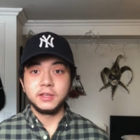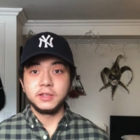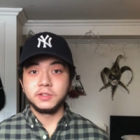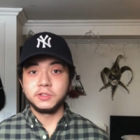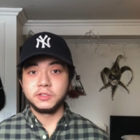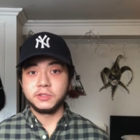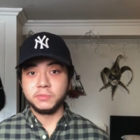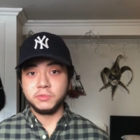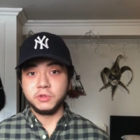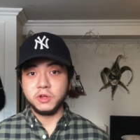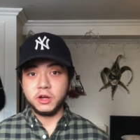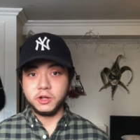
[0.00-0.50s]

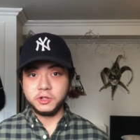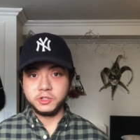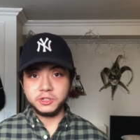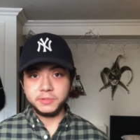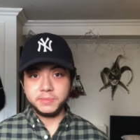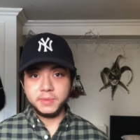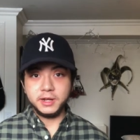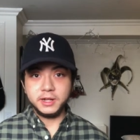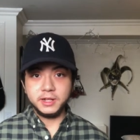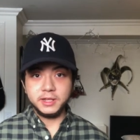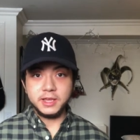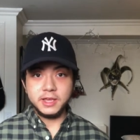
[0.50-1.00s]
some nausea
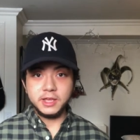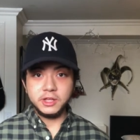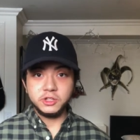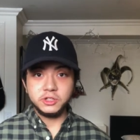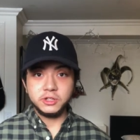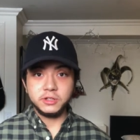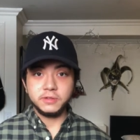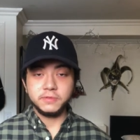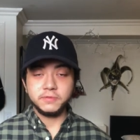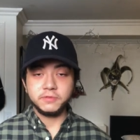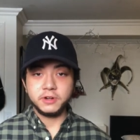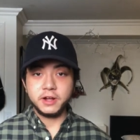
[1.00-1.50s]

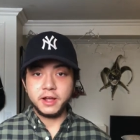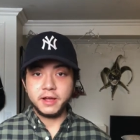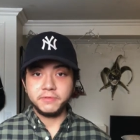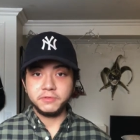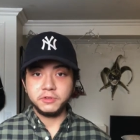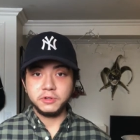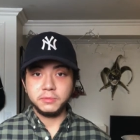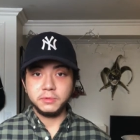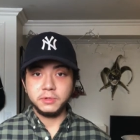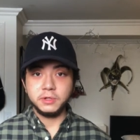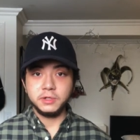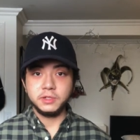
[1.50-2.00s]
medication for
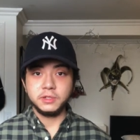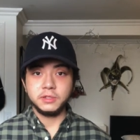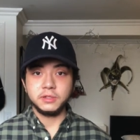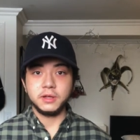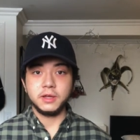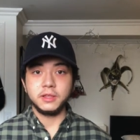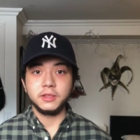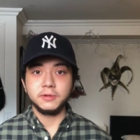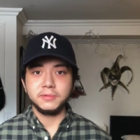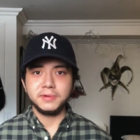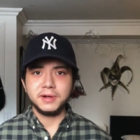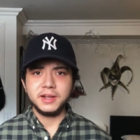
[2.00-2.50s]
afterwards.
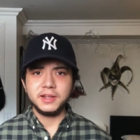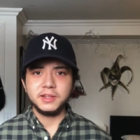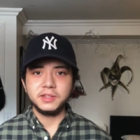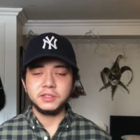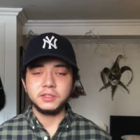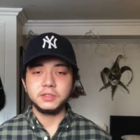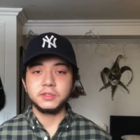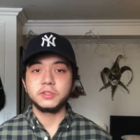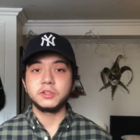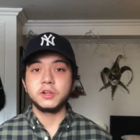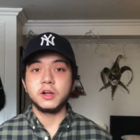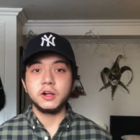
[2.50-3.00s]
Otherwise,
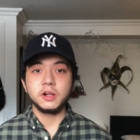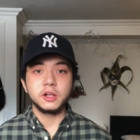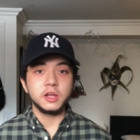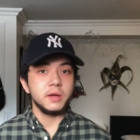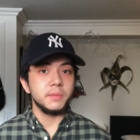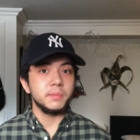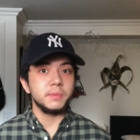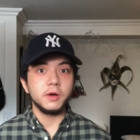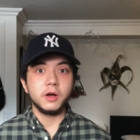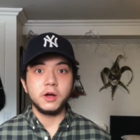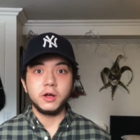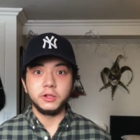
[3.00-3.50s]
stock
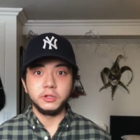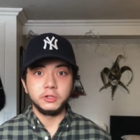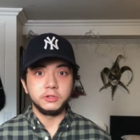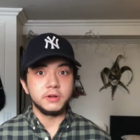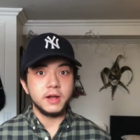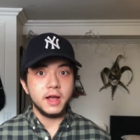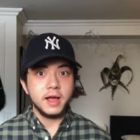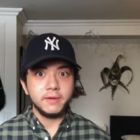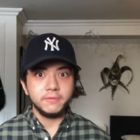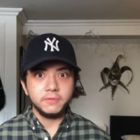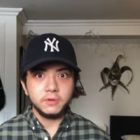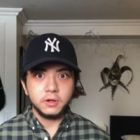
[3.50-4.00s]
up on
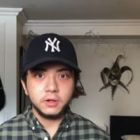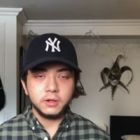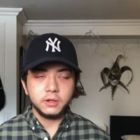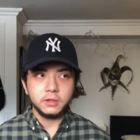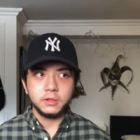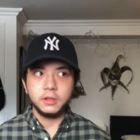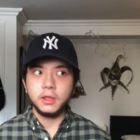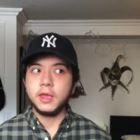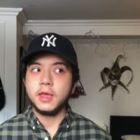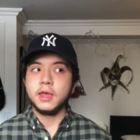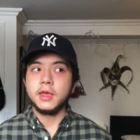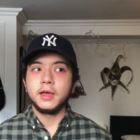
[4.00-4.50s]
Gravol.
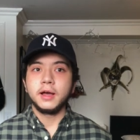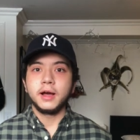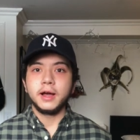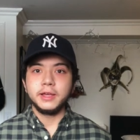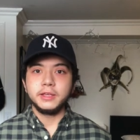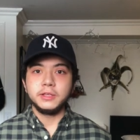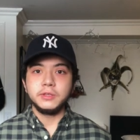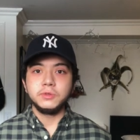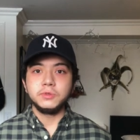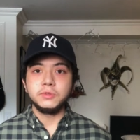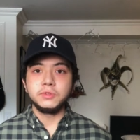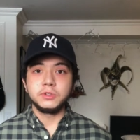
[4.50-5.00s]
I
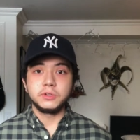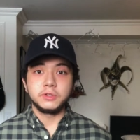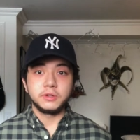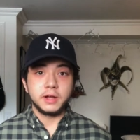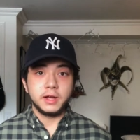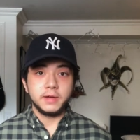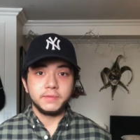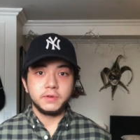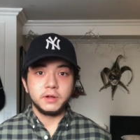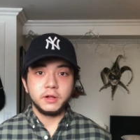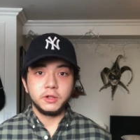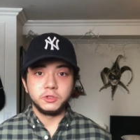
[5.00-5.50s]
used
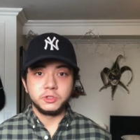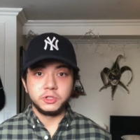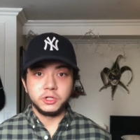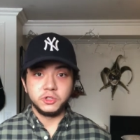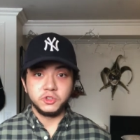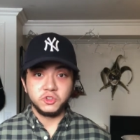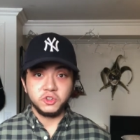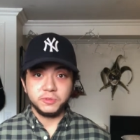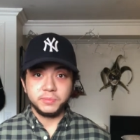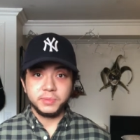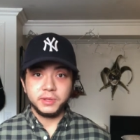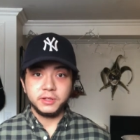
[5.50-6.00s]
Gravol
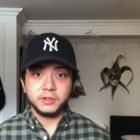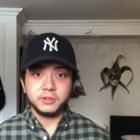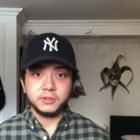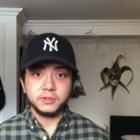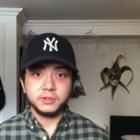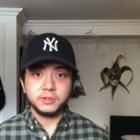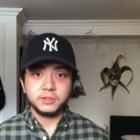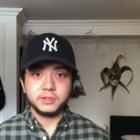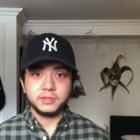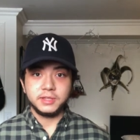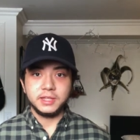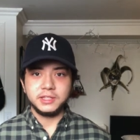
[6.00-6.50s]
ginger
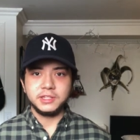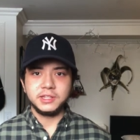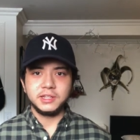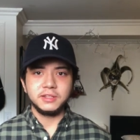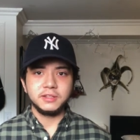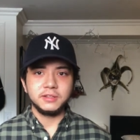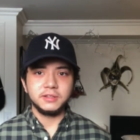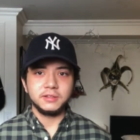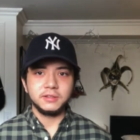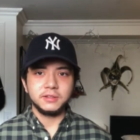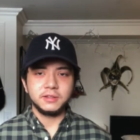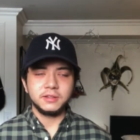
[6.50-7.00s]
pills. They
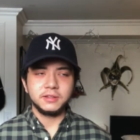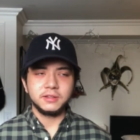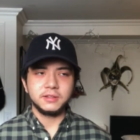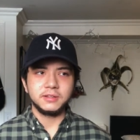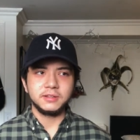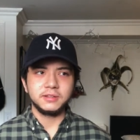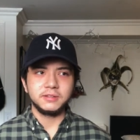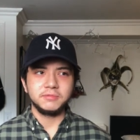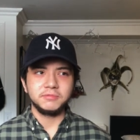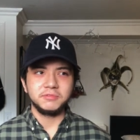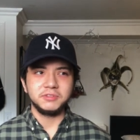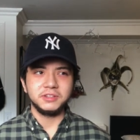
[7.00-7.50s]
didn't
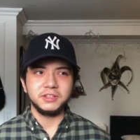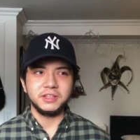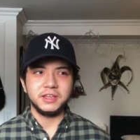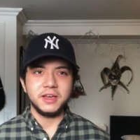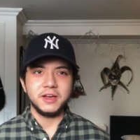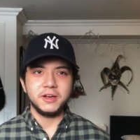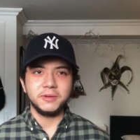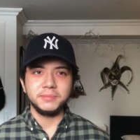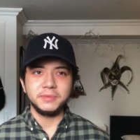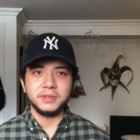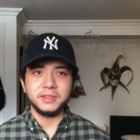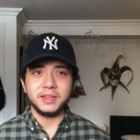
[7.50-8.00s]
really
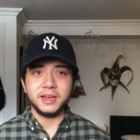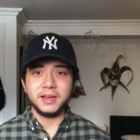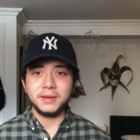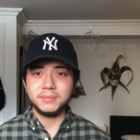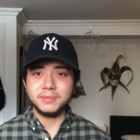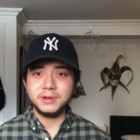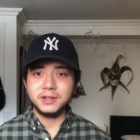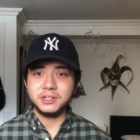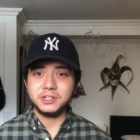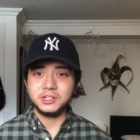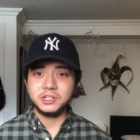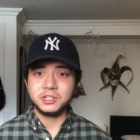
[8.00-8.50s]
help me that
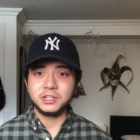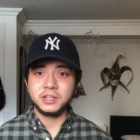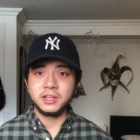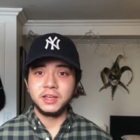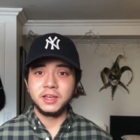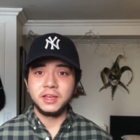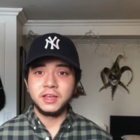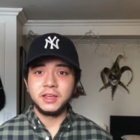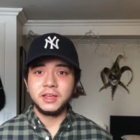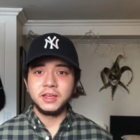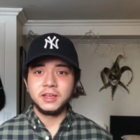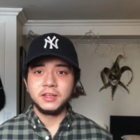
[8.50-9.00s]
much
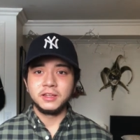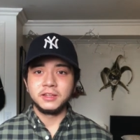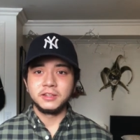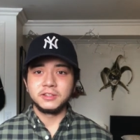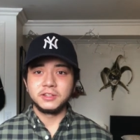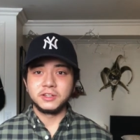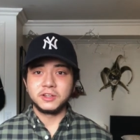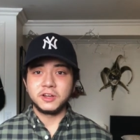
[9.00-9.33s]
to